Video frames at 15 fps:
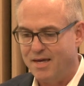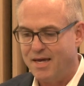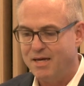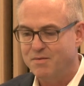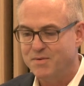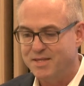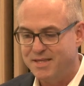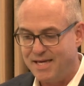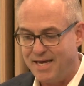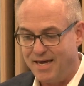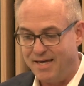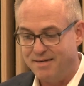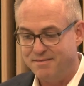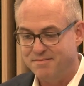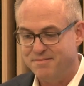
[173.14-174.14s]
And with
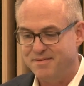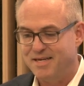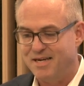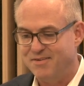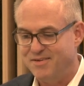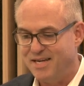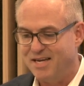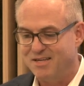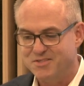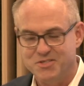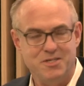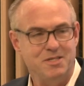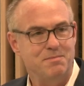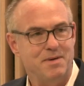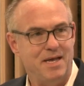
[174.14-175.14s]
that, I'll now
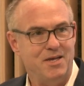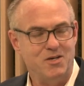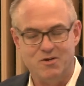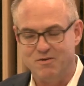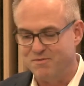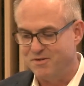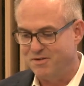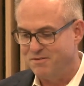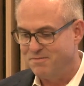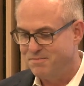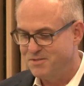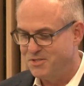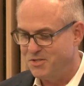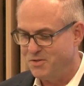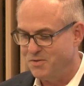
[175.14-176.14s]
turn the mic over
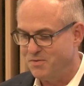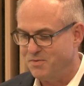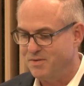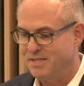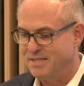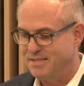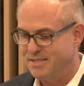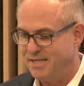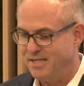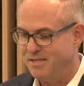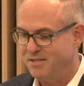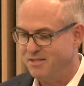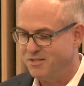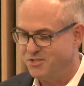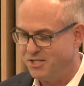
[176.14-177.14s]
to
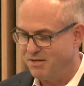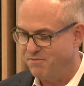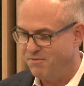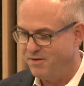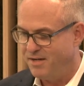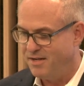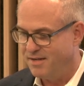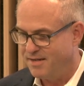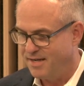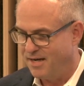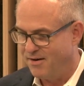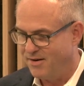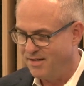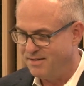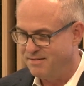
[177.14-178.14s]
Dean Jeffrey
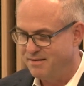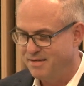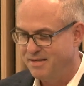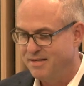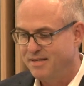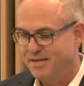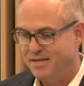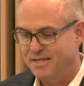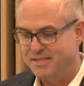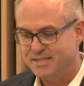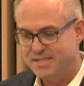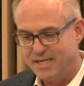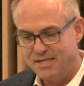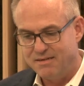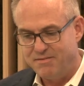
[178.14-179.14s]
Garrett.
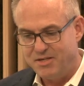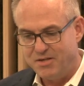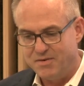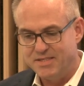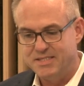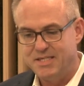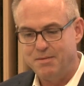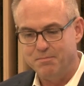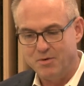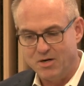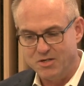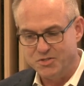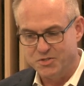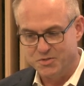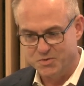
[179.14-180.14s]
He's Dean of the USC
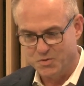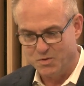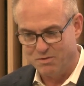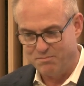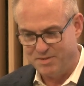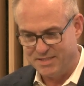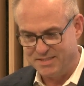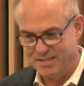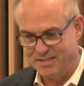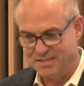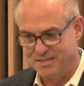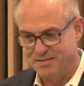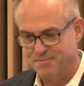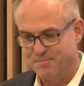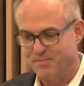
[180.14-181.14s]
Marshall School of
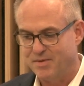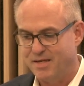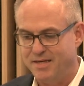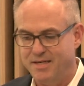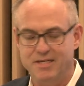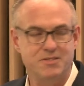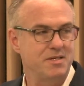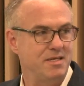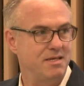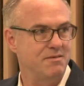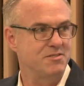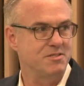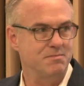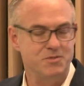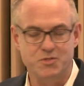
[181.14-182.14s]
Business, and he's going to
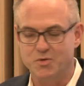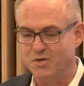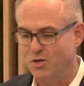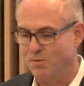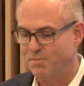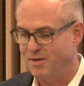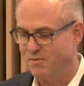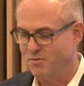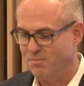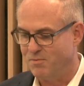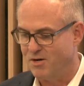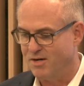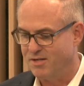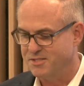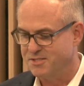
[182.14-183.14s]
give some short opening
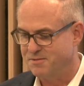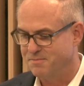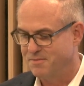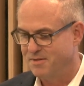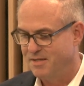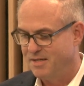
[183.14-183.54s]
remarks.